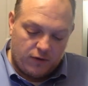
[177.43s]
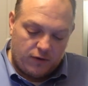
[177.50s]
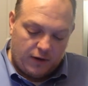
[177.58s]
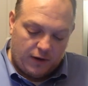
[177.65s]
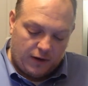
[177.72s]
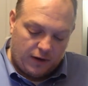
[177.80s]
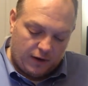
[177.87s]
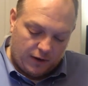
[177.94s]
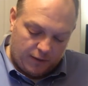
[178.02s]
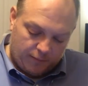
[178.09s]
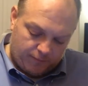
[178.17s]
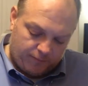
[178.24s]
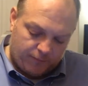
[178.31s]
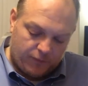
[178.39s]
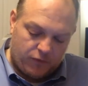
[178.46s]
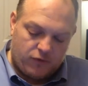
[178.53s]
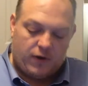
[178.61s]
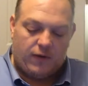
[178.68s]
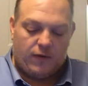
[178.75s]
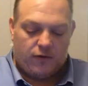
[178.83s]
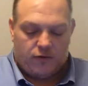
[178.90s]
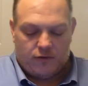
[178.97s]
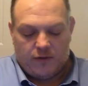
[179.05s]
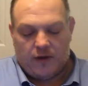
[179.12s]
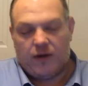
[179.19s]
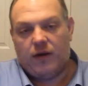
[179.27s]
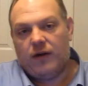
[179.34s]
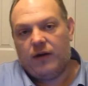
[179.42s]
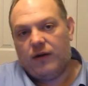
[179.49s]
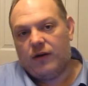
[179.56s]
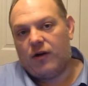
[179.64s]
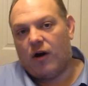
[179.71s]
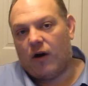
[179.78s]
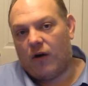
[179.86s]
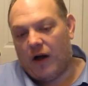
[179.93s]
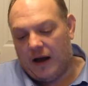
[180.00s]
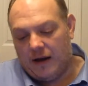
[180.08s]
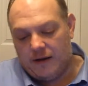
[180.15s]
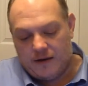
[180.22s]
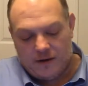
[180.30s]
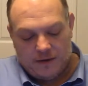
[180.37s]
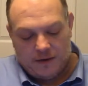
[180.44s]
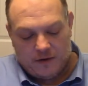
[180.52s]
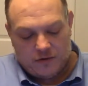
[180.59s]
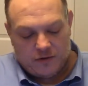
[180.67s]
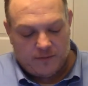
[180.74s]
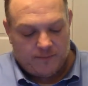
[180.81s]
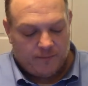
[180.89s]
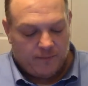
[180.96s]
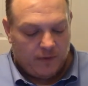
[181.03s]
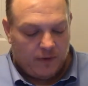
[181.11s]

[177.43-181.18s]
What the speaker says: Let's see, this is the Karl Hein collection.